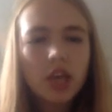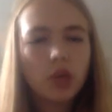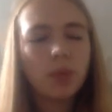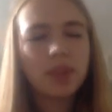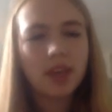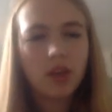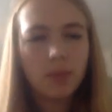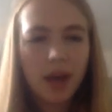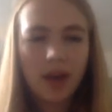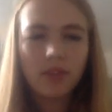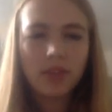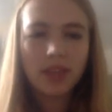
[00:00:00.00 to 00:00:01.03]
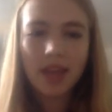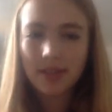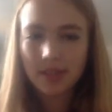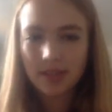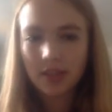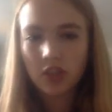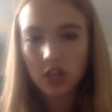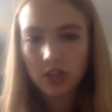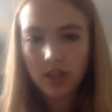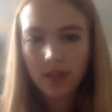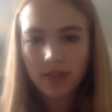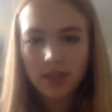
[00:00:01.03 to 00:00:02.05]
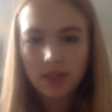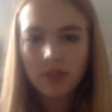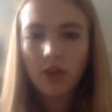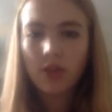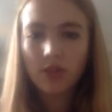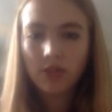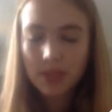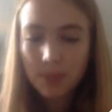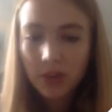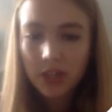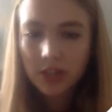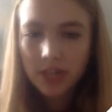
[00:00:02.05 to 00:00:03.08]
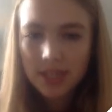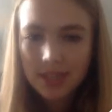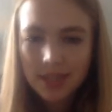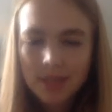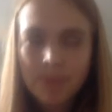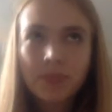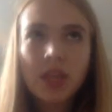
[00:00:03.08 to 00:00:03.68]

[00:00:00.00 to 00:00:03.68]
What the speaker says: you'll be thinking about the gaseous exchange surfaces, so the respiratory system.